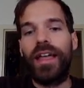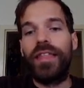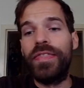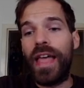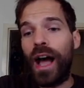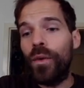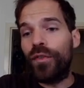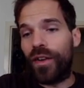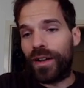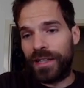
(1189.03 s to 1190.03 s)
Now
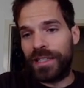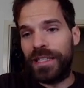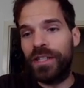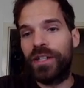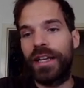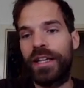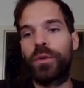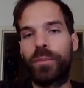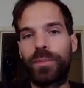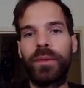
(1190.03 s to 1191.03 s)
if I click here, it
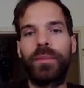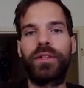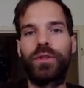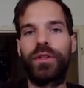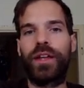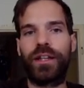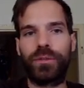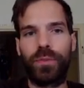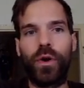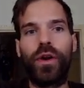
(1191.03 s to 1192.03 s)
will bring me to the
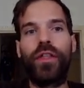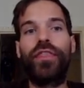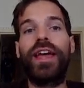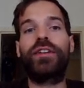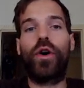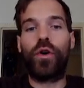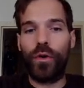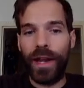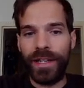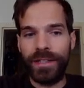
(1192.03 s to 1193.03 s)
Explorer that
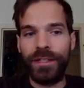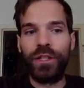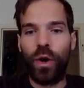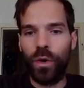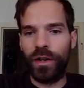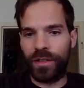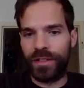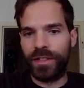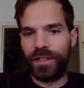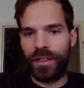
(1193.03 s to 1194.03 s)
already
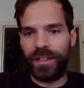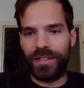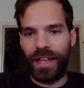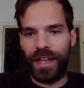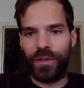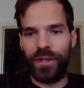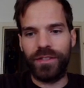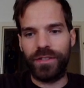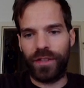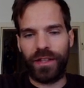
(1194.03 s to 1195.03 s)
decoded this
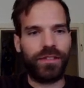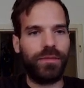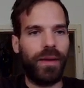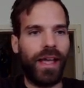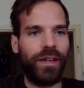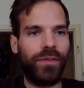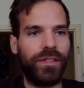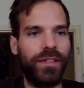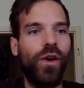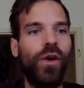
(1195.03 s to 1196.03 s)
address. That's my address
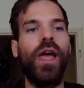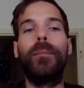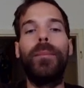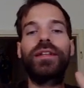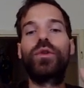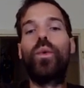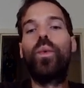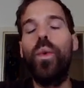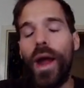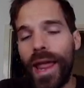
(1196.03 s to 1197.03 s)
now. But
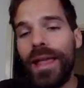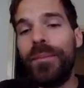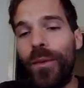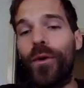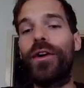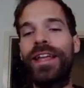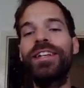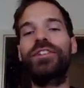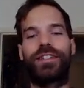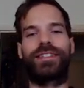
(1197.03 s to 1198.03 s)
way more
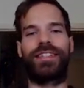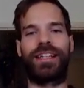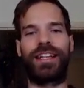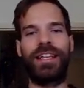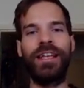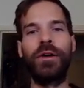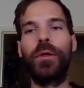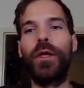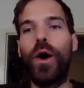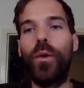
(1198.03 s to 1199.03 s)
interestingly,
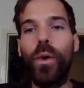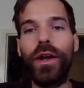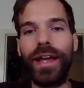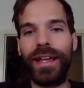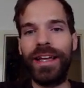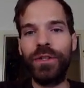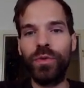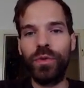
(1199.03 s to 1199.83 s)
what I can do